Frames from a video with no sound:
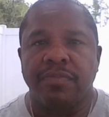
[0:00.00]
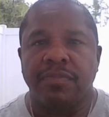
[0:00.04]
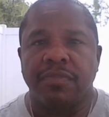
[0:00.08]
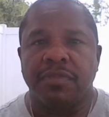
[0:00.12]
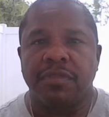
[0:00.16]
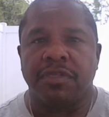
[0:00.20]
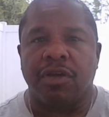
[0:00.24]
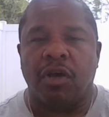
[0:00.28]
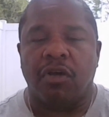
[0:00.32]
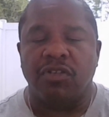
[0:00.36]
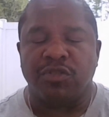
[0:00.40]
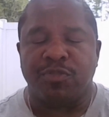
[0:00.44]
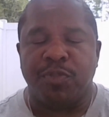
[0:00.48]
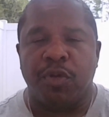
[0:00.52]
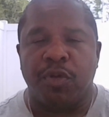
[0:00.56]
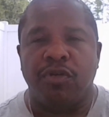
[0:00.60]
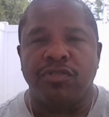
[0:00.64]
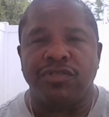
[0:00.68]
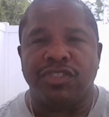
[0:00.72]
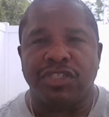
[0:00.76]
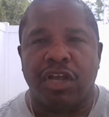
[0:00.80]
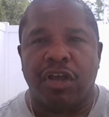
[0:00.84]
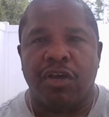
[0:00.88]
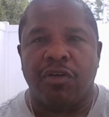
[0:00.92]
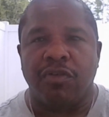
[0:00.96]
Coach Bull
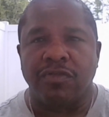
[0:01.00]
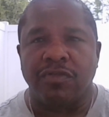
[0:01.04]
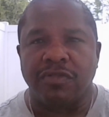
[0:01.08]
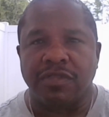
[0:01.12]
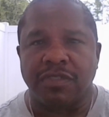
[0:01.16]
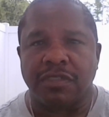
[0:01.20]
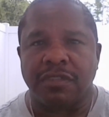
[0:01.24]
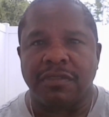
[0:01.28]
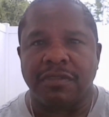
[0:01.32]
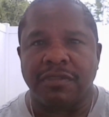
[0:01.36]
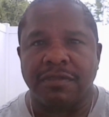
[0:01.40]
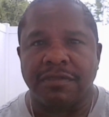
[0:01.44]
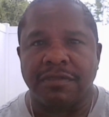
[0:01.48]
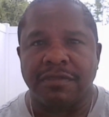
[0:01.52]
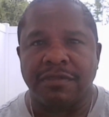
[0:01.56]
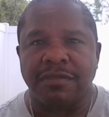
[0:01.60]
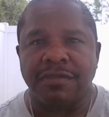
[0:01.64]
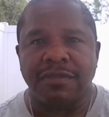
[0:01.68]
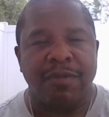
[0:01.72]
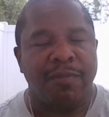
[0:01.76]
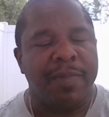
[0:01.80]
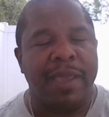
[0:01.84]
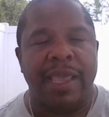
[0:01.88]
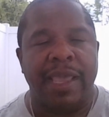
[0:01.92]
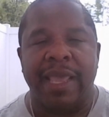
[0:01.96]
Jones,
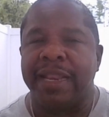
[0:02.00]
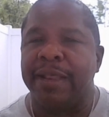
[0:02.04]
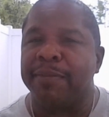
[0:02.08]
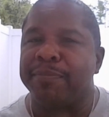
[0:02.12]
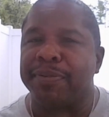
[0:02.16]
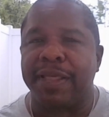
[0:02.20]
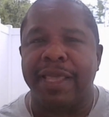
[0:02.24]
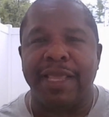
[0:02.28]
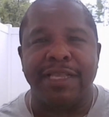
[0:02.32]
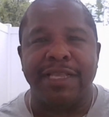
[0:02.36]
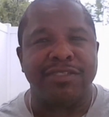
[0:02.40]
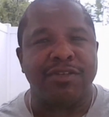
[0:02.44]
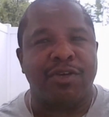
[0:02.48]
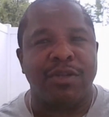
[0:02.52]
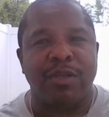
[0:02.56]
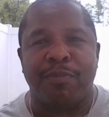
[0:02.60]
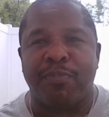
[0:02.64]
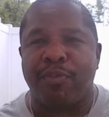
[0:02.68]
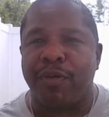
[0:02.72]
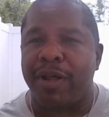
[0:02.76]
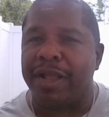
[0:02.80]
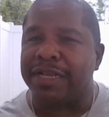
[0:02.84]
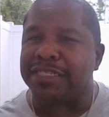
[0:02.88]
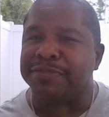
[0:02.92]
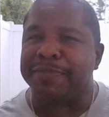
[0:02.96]
man that plays only
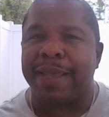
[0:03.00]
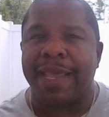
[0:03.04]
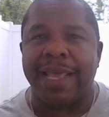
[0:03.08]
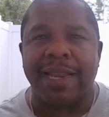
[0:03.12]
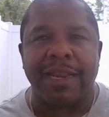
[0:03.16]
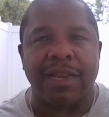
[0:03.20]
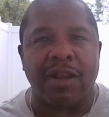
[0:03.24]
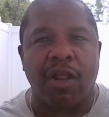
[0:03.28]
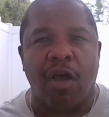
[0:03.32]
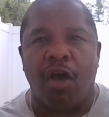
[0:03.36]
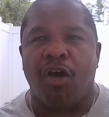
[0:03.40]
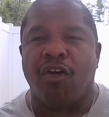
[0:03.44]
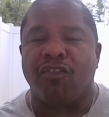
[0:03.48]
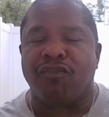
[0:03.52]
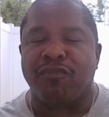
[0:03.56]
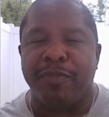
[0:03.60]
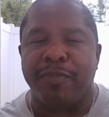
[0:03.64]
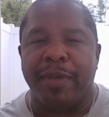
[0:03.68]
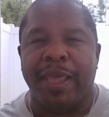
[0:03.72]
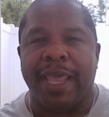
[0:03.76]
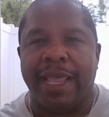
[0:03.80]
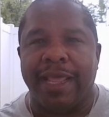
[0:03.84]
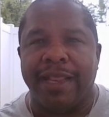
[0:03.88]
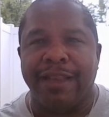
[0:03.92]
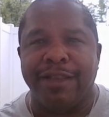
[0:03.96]
press man and off
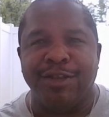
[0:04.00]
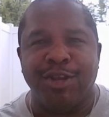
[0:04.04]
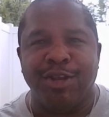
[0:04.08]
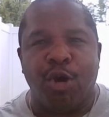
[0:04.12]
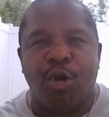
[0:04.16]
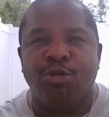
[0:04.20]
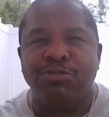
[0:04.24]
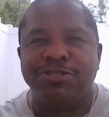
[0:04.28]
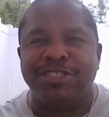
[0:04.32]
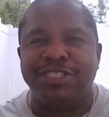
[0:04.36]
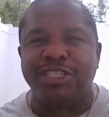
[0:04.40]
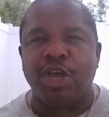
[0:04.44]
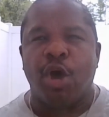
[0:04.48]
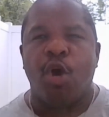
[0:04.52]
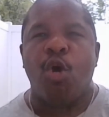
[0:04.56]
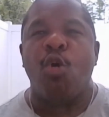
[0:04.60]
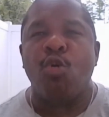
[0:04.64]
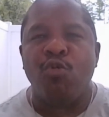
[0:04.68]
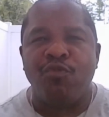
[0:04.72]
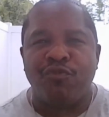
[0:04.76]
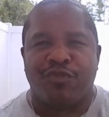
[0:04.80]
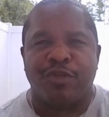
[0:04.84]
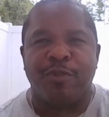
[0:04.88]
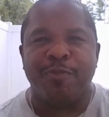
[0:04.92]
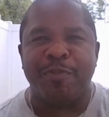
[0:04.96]
man. No
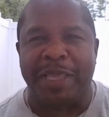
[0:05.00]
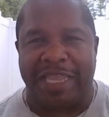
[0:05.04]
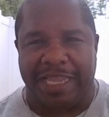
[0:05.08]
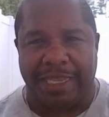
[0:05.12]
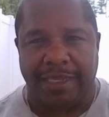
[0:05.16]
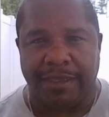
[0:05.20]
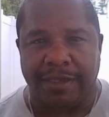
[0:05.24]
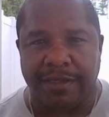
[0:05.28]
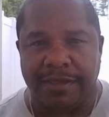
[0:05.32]
zone for me.